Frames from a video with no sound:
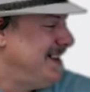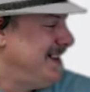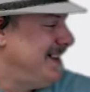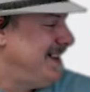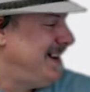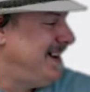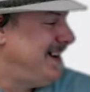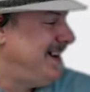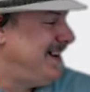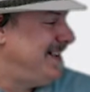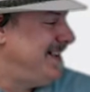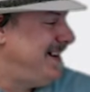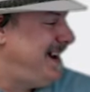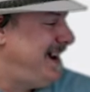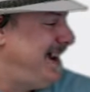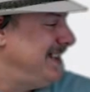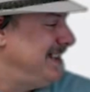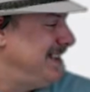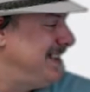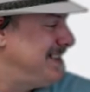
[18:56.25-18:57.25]
All
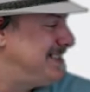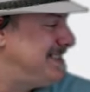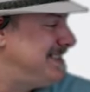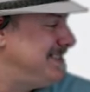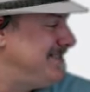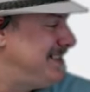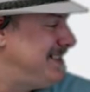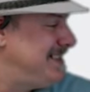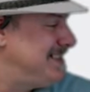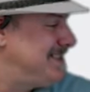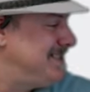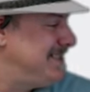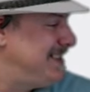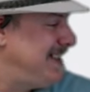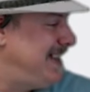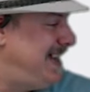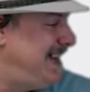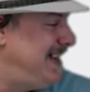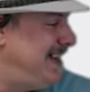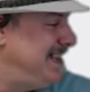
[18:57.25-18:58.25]
right, let's see what else we
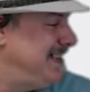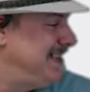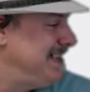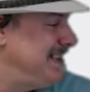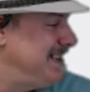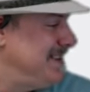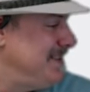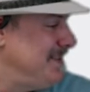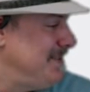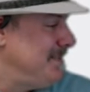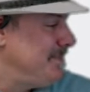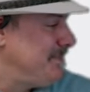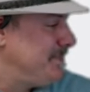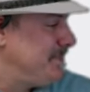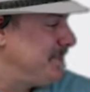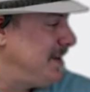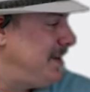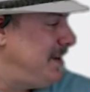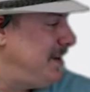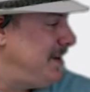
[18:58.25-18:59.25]
got.
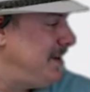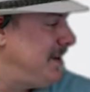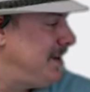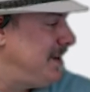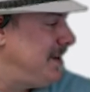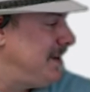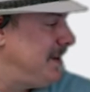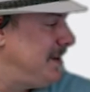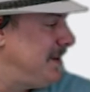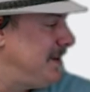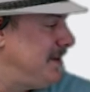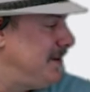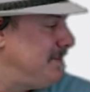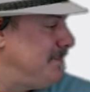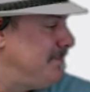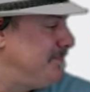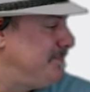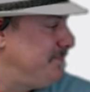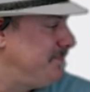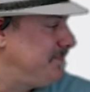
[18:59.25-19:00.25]

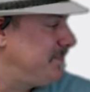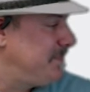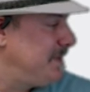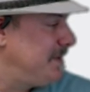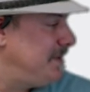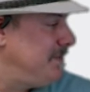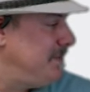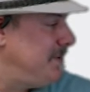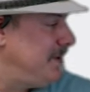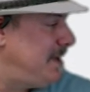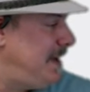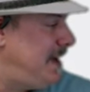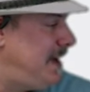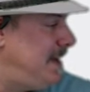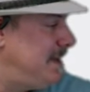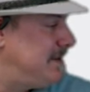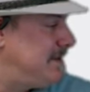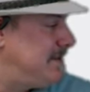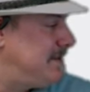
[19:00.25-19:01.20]
Um, we got